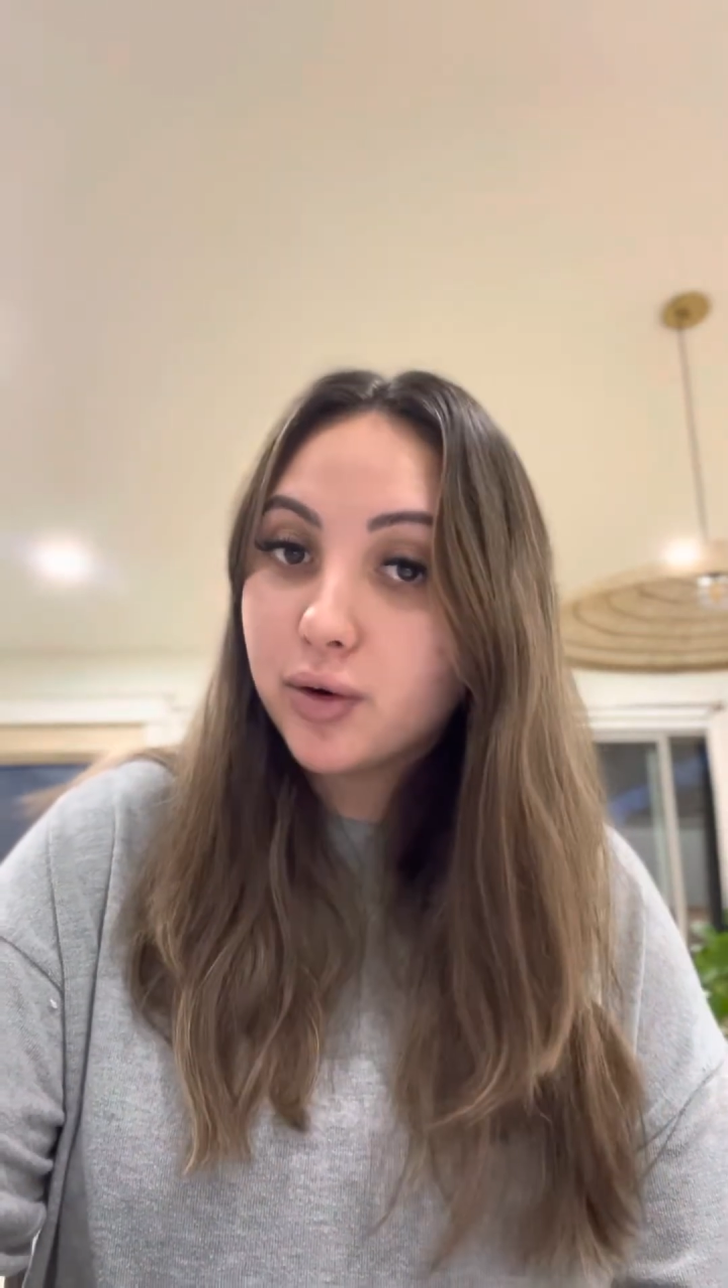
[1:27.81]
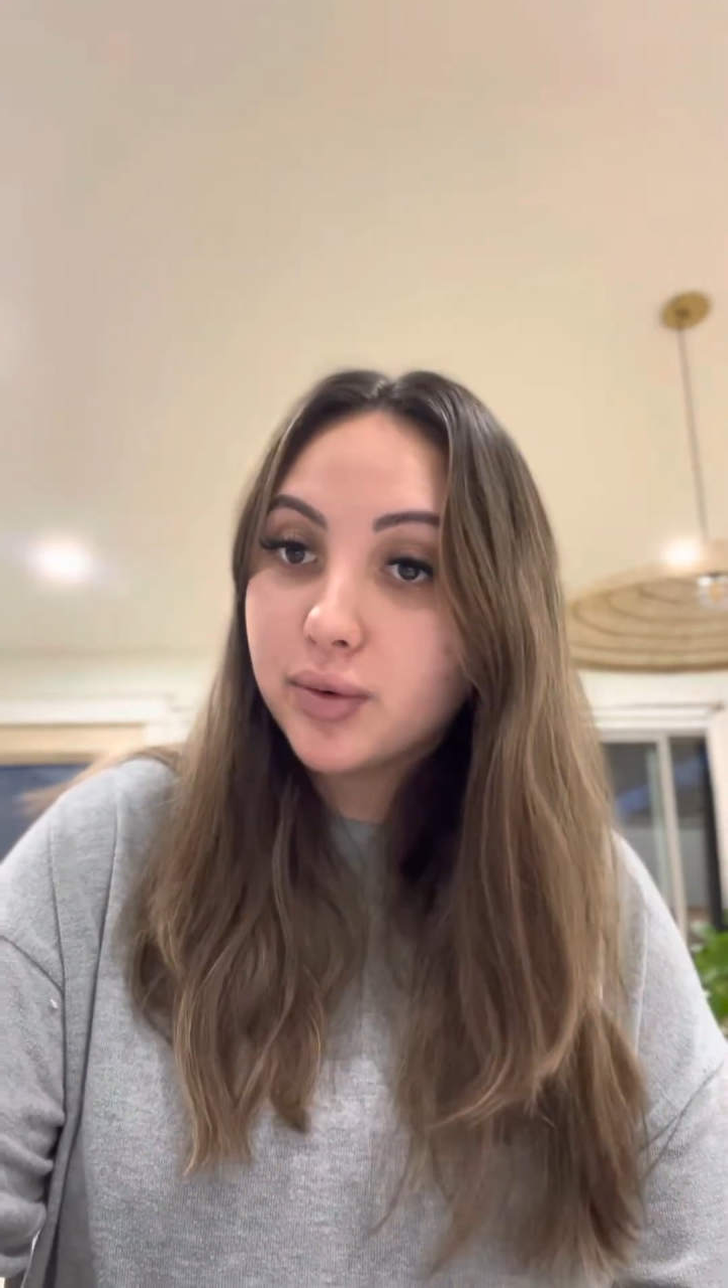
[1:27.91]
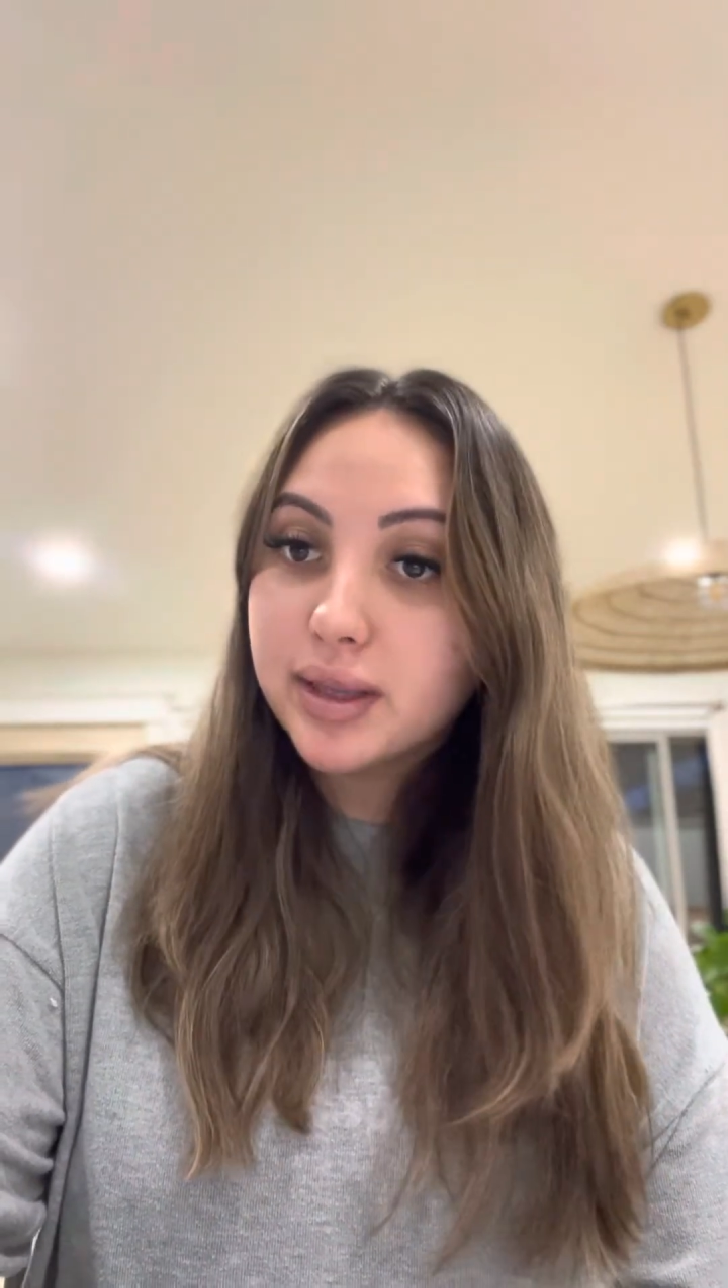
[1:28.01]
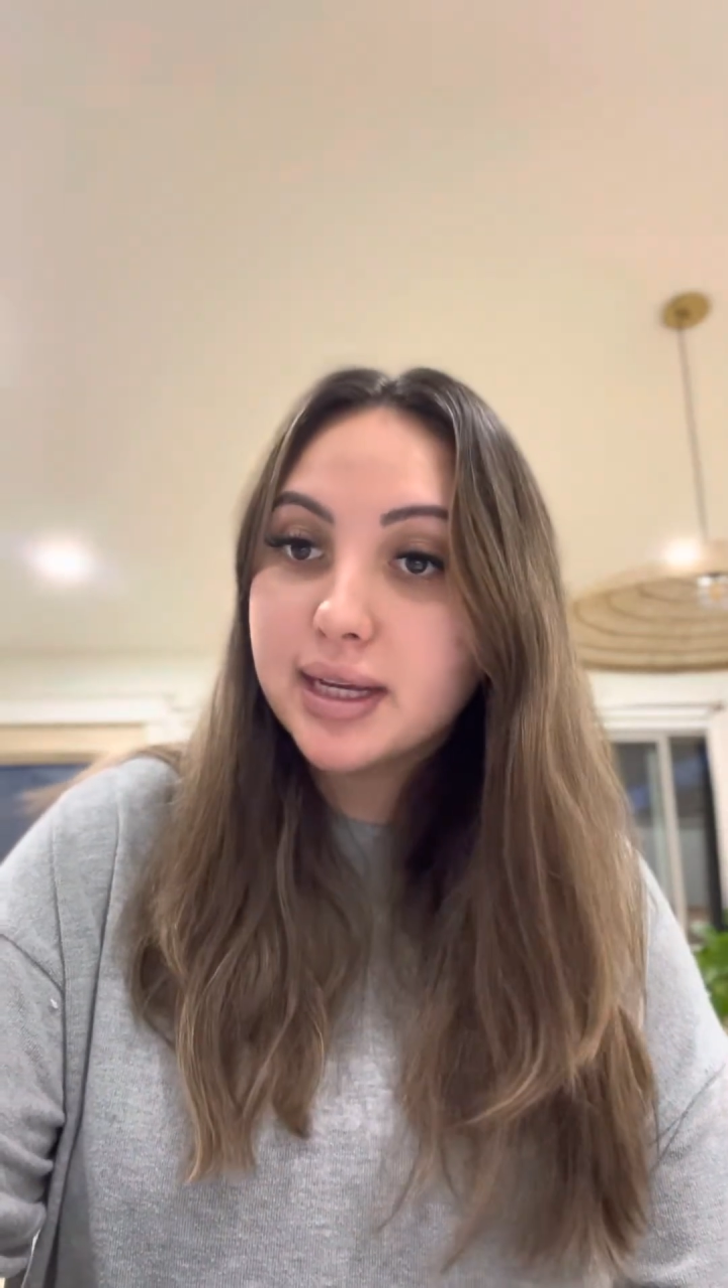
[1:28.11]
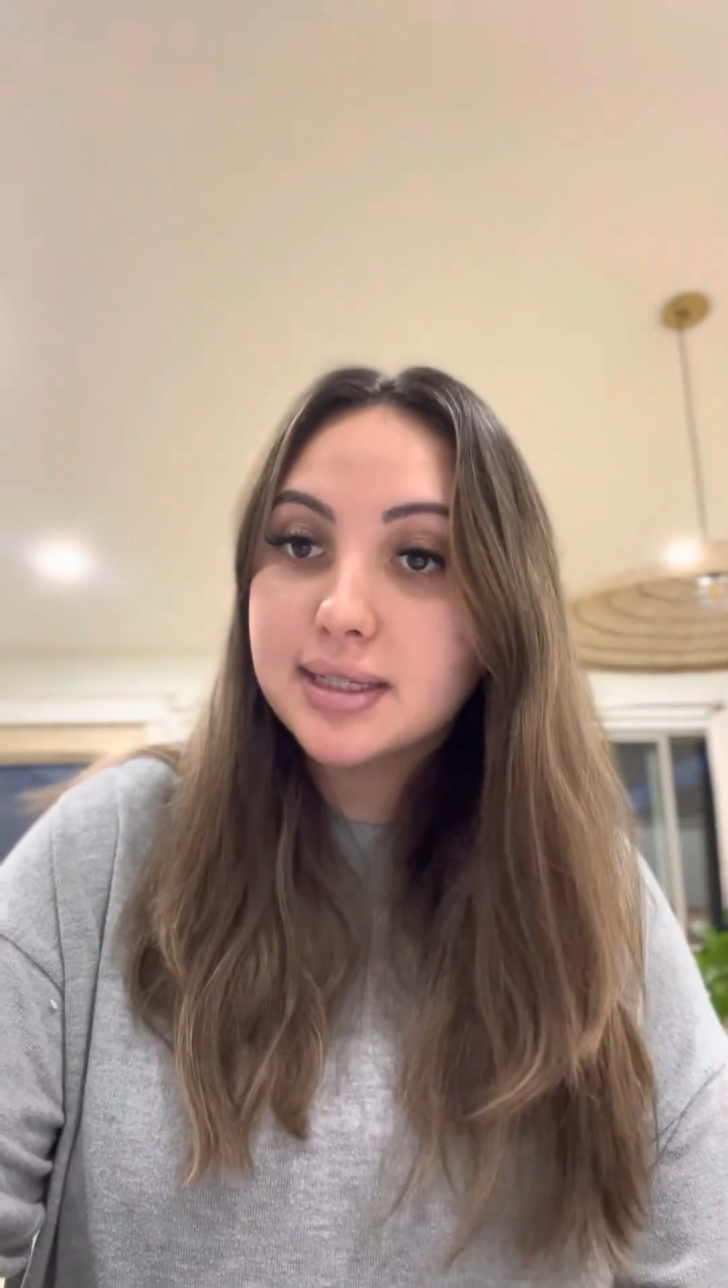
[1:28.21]

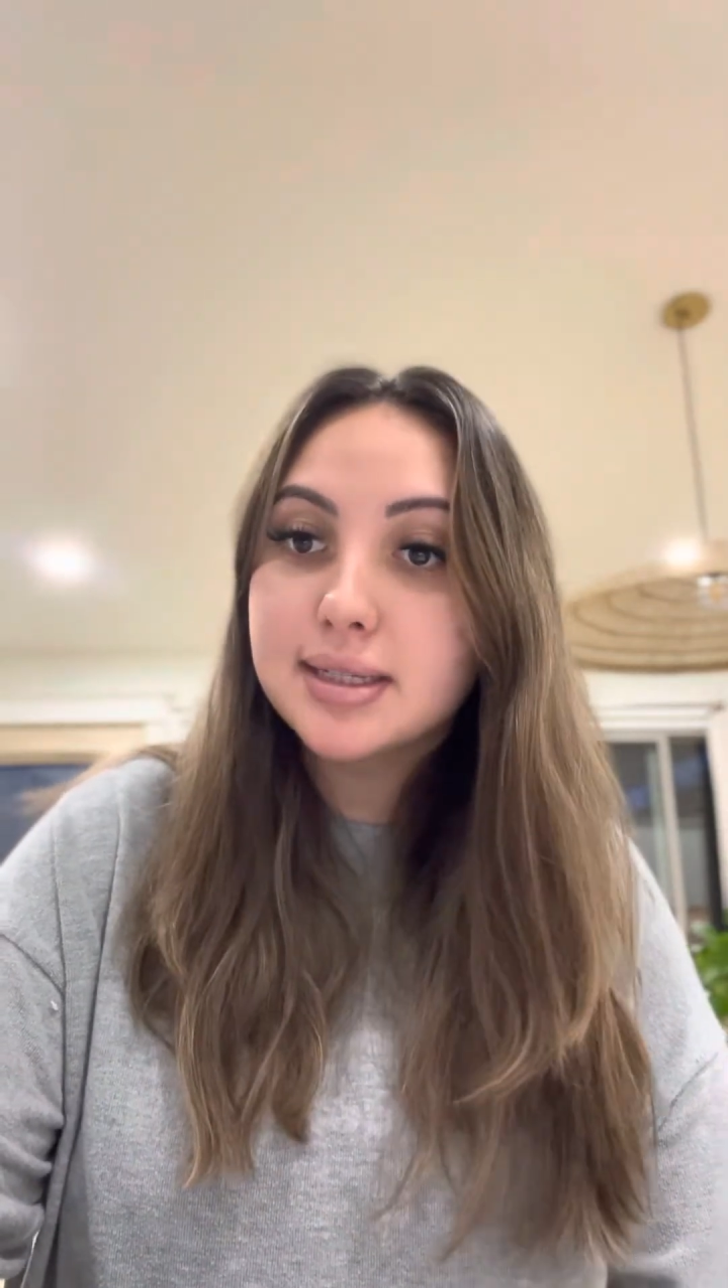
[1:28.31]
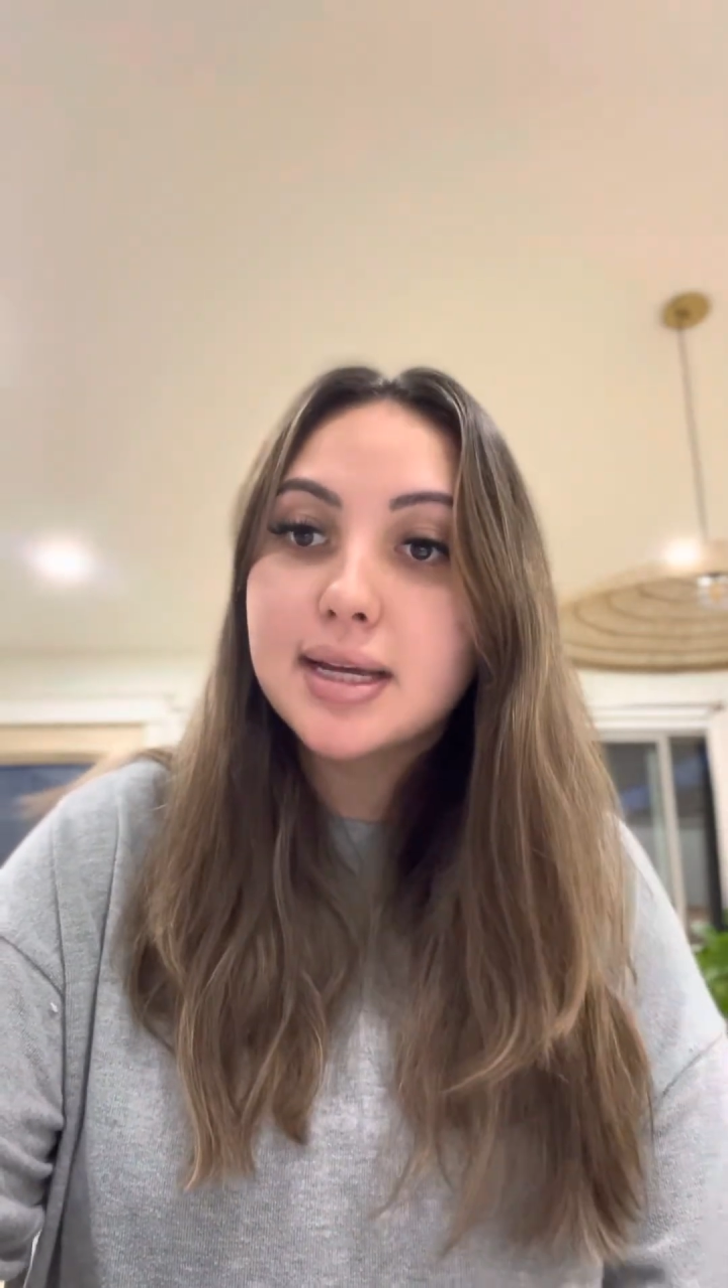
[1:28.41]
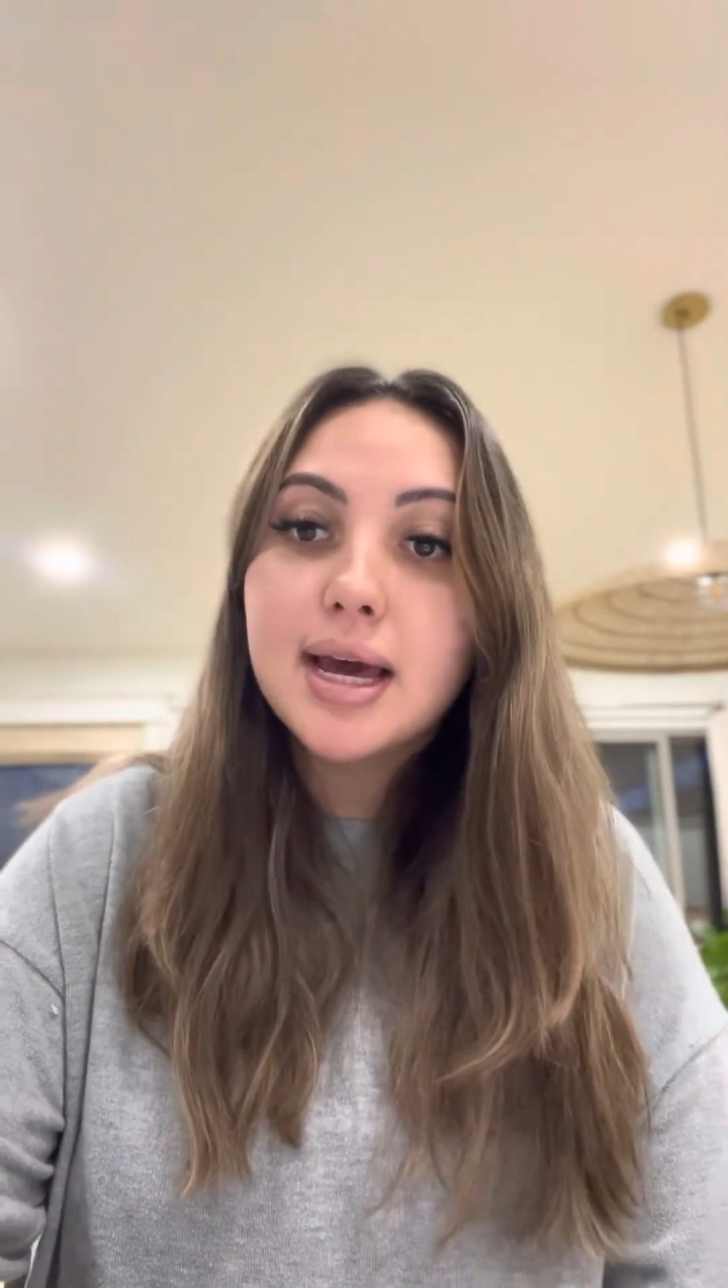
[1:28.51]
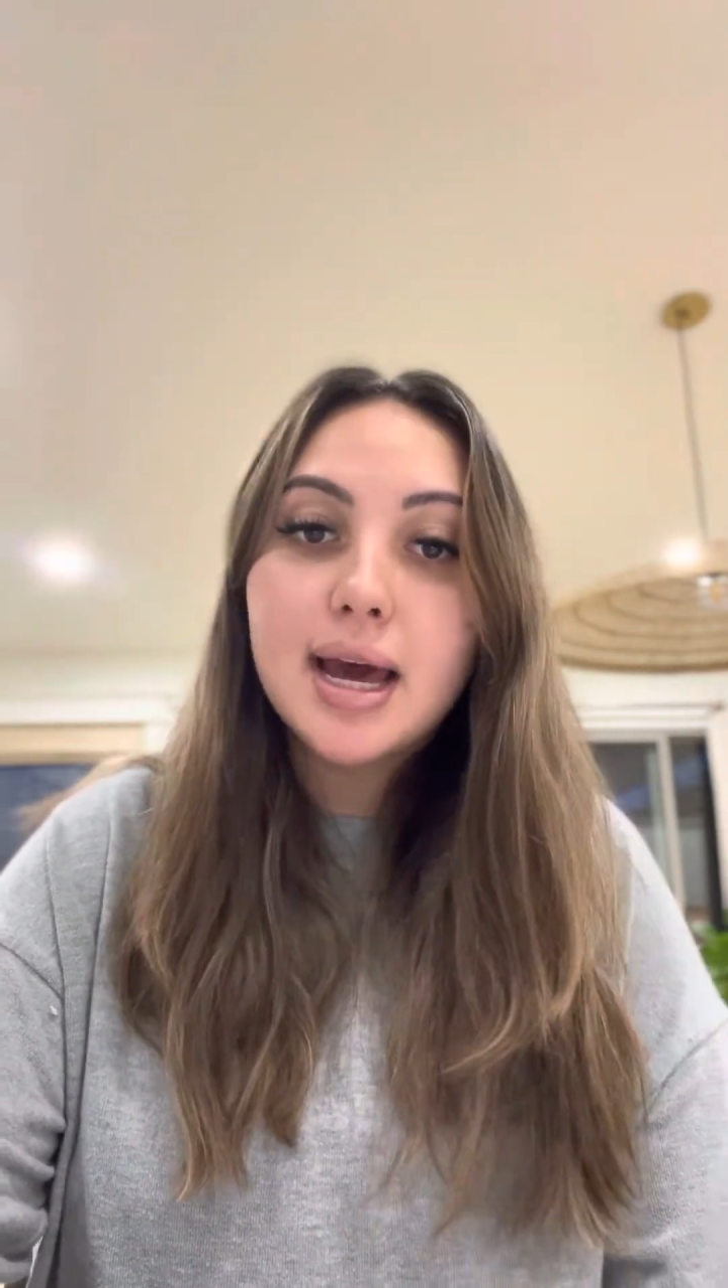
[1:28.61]
releases